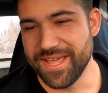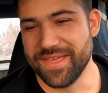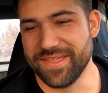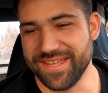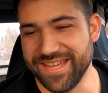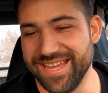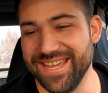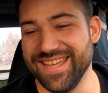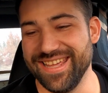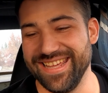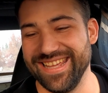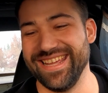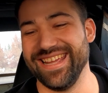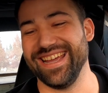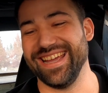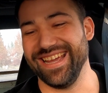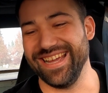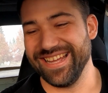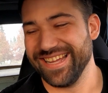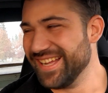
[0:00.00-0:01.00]

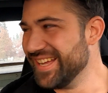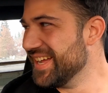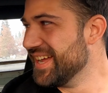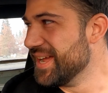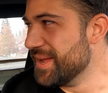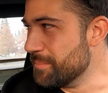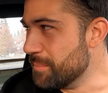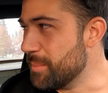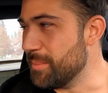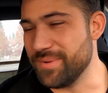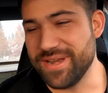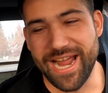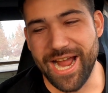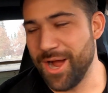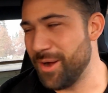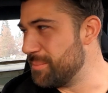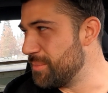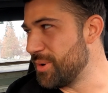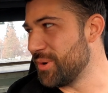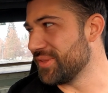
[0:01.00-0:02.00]
Yeah.
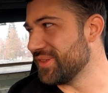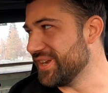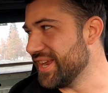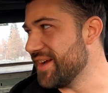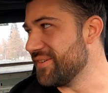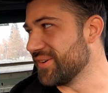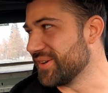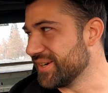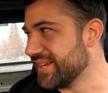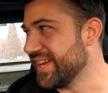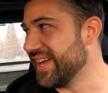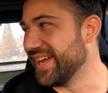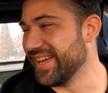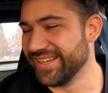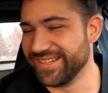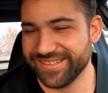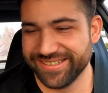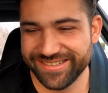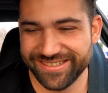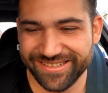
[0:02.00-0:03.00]
Now more than ever.
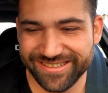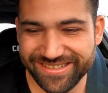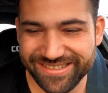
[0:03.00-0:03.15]
Yeah.